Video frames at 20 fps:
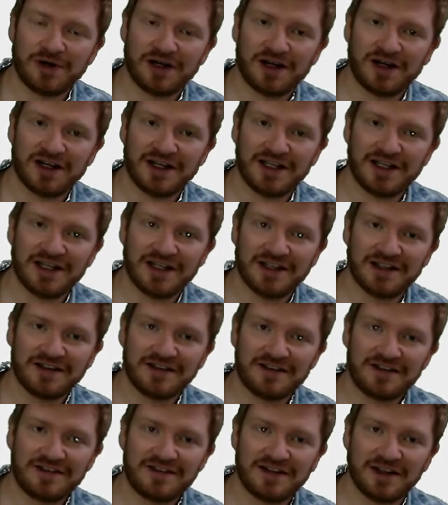by
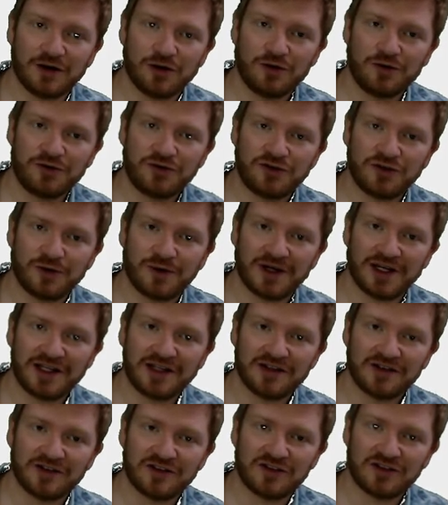itself, so I
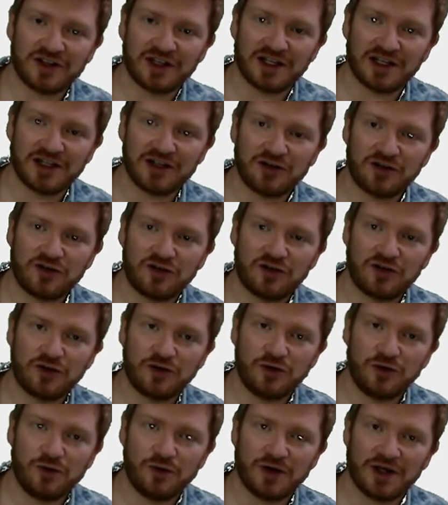can say
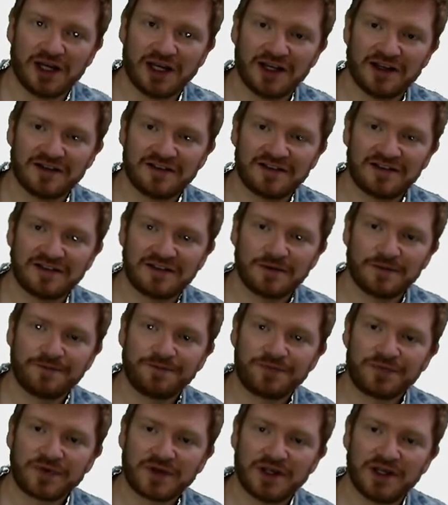2s
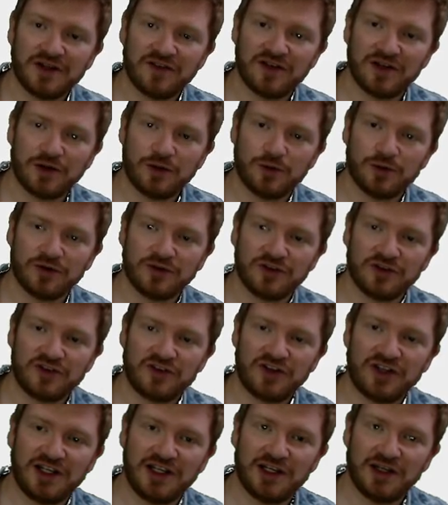is equal to
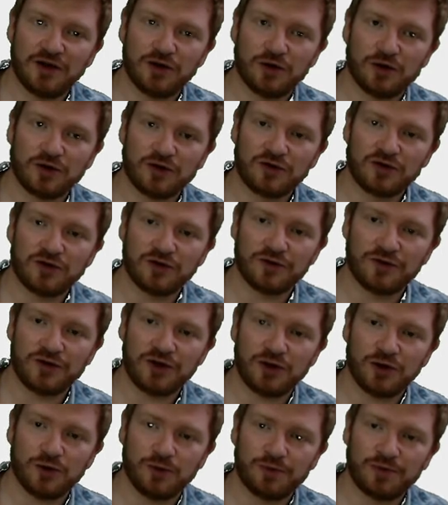t lots of
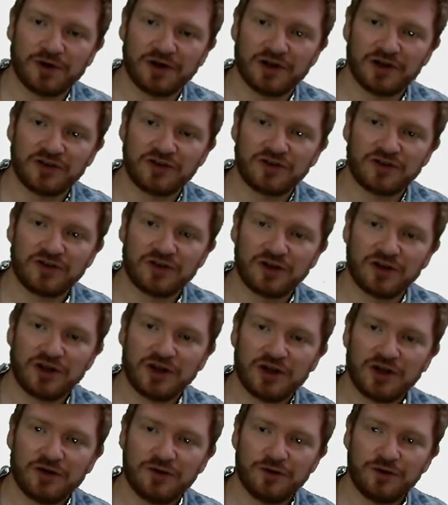u plus
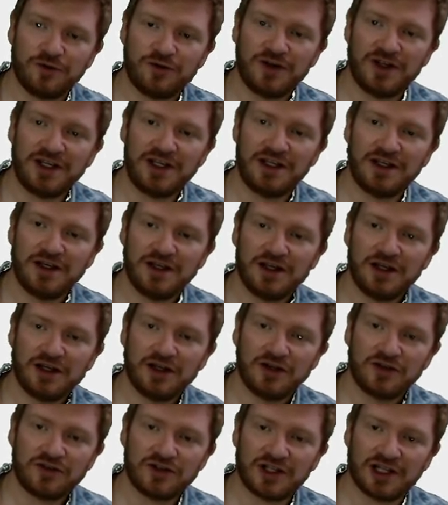v,
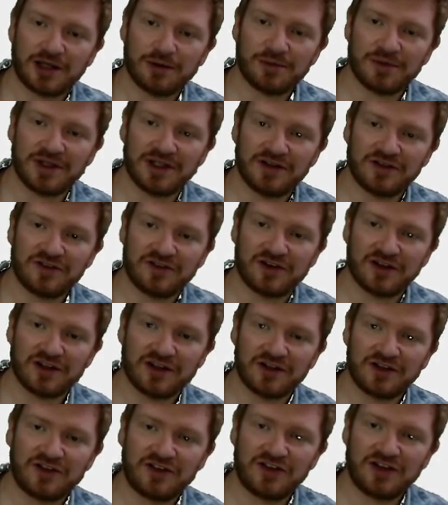so that means
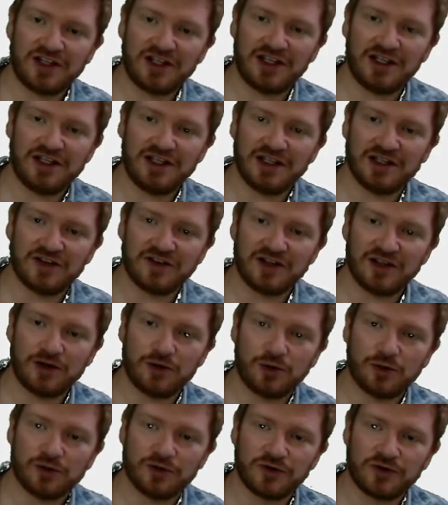that t is
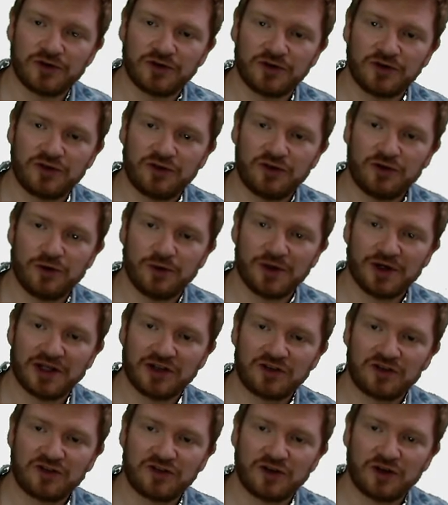equal to
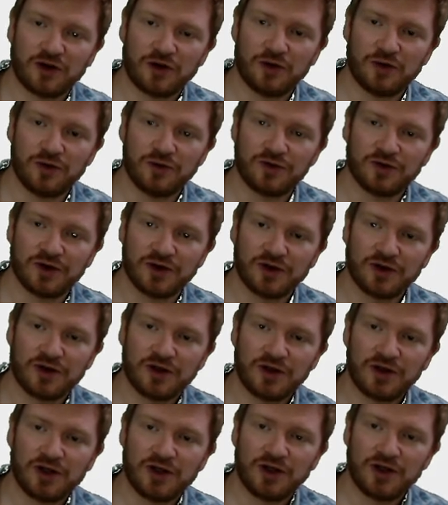2s over
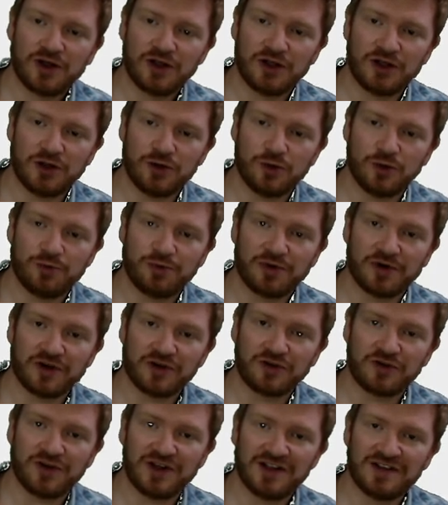u
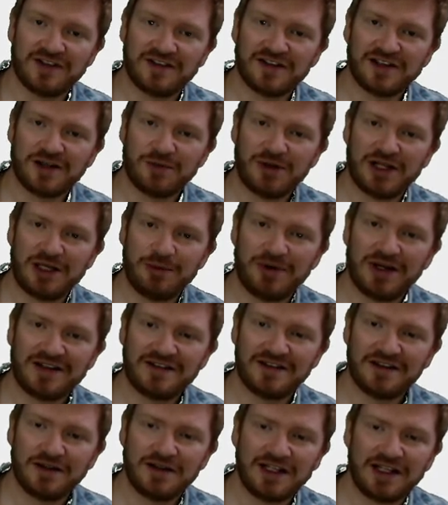plus v. Is this going to be any
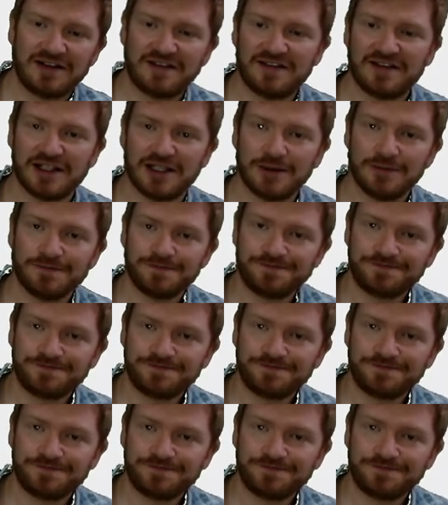better? Let's see.